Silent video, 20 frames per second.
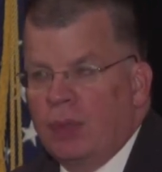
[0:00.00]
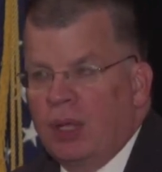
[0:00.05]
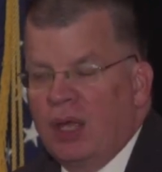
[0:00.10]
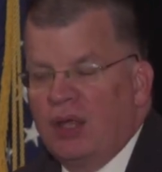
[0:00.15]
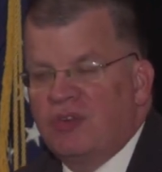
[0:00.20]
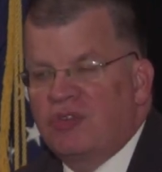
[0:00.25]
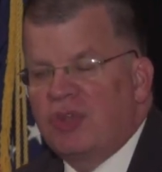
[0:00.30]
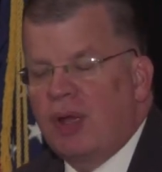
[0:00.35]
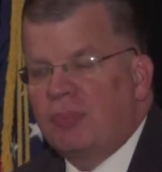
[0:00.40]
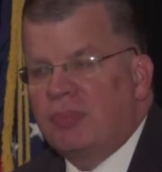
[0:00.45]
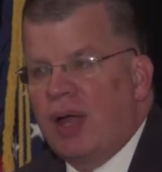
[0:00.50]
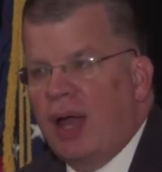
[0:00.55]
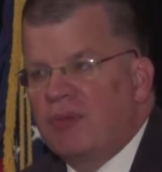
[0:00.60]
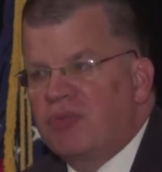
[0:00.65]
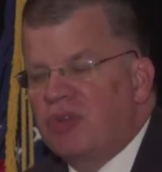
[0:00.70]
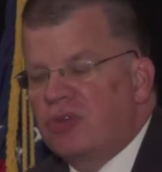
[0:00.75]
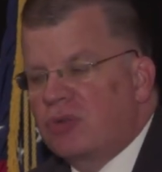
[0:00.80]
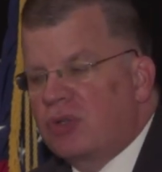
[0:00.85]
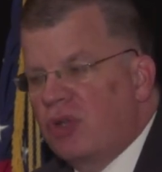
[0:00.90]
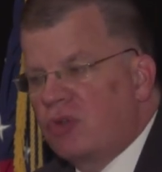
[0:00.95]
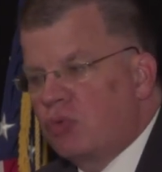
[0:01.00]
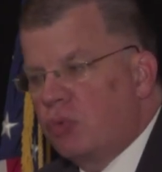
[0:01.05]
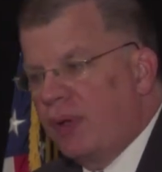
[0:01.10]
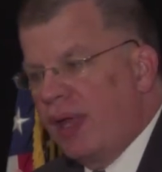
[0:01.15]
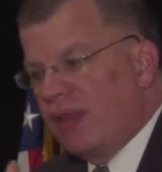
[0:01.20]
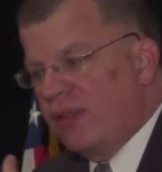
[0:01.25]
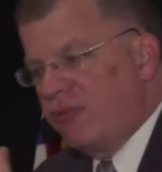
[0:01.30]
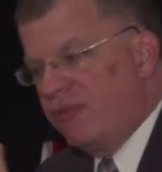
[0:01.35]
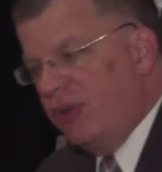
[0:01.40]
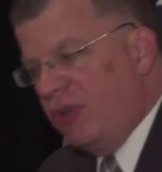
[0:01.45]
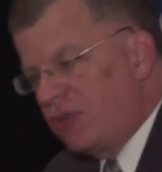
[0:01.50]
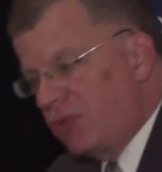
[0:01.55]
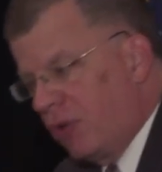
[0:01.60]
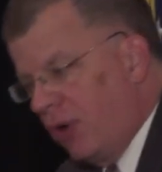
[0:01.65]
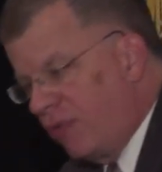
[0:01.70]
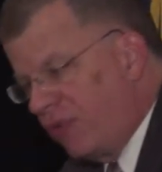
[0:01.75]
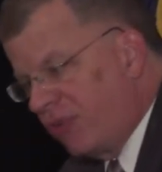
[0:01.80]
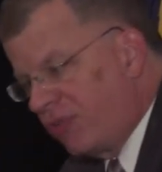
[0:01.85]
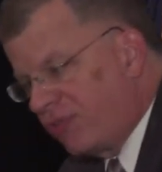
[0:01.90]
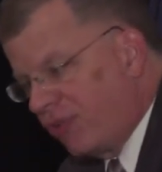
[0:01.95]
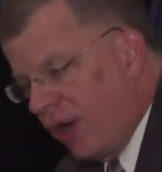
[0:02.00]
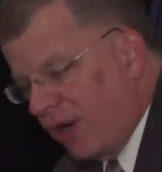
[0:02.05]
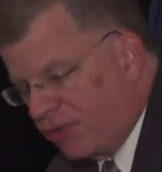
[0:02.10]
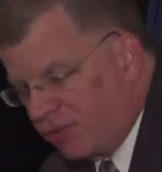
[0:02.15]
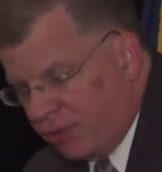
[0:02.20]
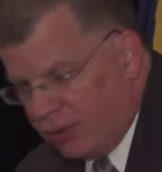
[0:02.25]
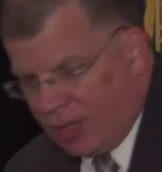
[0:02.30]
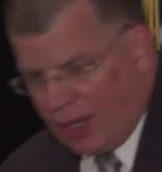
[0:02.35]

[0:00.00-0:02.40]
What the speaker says: And sometimes it's because we have the physical infrastructure,